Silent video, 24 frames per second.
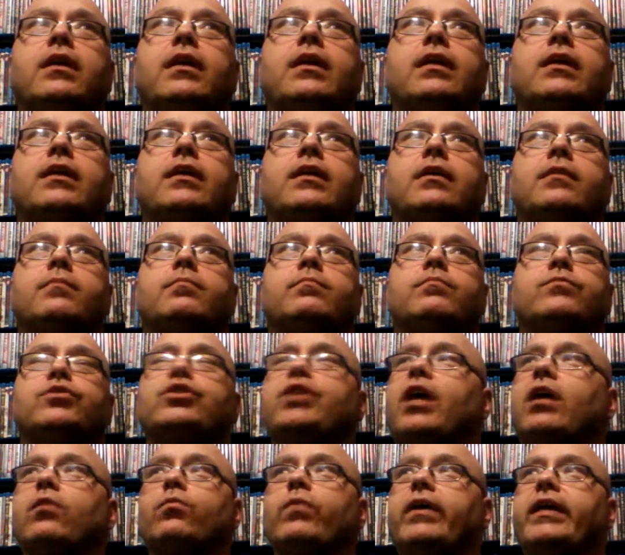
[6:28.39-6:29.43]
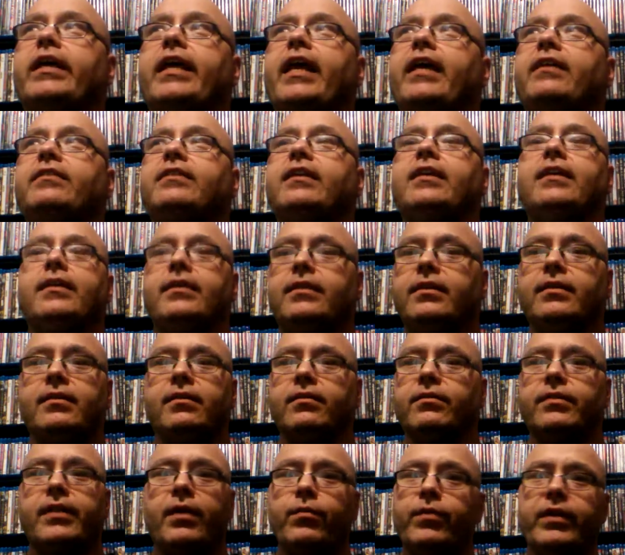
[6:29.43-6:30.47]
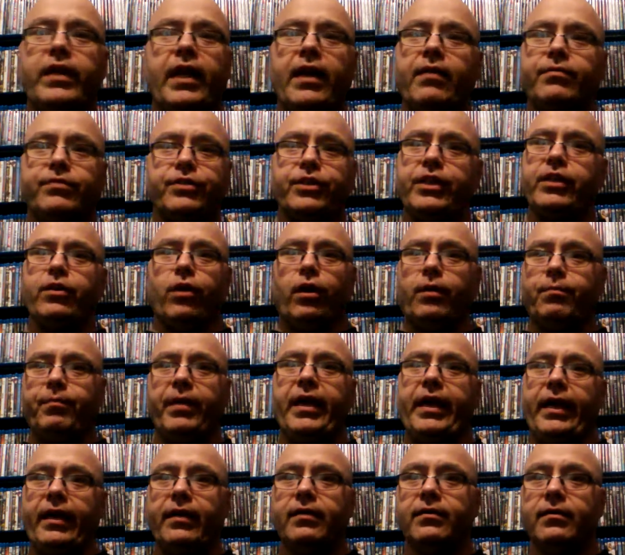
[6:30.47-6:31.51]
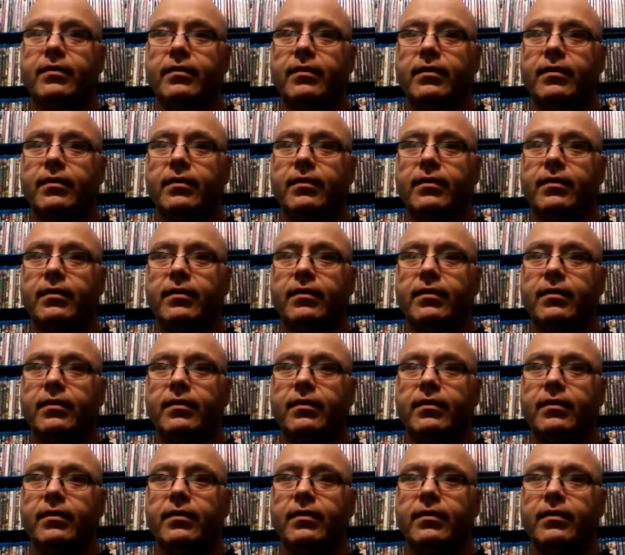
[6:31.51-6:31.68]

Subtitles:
John Wayne Gacy, they wouldn't have shit on me.